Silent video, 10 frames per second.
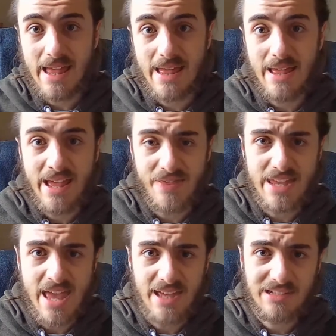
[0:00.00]
at
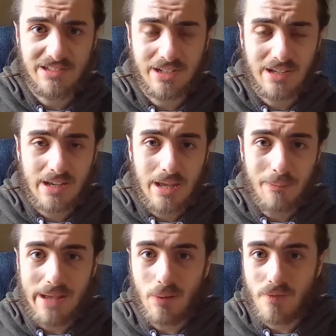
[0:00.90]
the end.
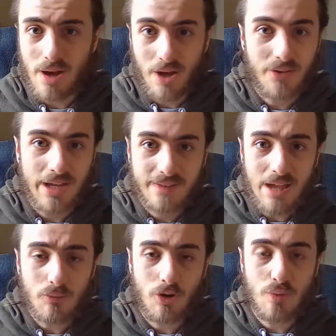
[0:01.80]
However, unlike that one,